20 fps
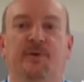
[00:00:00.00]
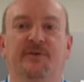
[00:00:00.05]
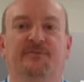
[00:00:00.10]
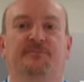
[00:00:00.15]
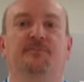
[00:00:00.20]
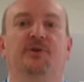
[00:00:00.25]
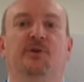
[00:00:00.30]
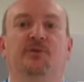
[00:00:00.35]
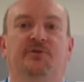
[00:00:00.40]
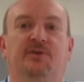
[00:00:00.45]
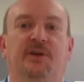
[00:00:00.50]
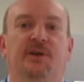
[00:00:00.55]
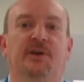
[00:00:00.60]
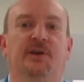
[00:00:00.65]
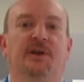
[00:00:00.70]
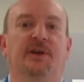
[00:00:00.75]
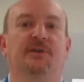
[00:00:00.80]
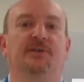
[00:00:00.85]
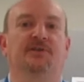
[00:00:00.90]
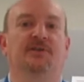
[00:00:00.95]
with
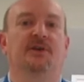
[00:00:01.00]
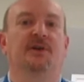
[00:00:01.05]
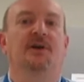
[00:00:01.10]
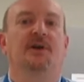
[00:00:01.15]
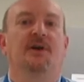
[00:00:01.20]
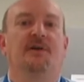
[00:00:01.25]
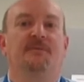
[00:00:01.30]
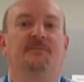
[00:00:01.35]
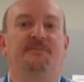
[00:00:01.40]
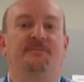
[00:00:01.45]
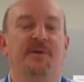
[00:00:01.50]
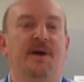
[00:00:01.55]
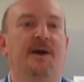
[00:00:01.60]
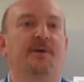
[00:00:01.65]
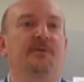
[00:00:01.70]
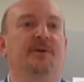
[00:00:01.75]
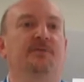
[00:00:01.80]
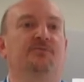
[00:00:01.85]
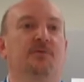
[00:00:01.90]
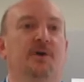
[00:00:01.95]
music is
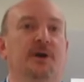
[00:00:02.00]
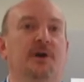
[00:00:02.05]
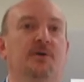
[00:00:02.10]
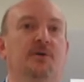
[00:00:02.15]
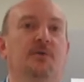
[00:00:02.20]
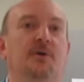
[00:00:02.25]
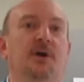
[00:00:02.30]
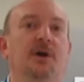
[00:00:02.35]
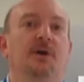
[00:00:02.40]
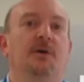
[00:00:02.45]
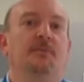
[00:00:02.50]
very real.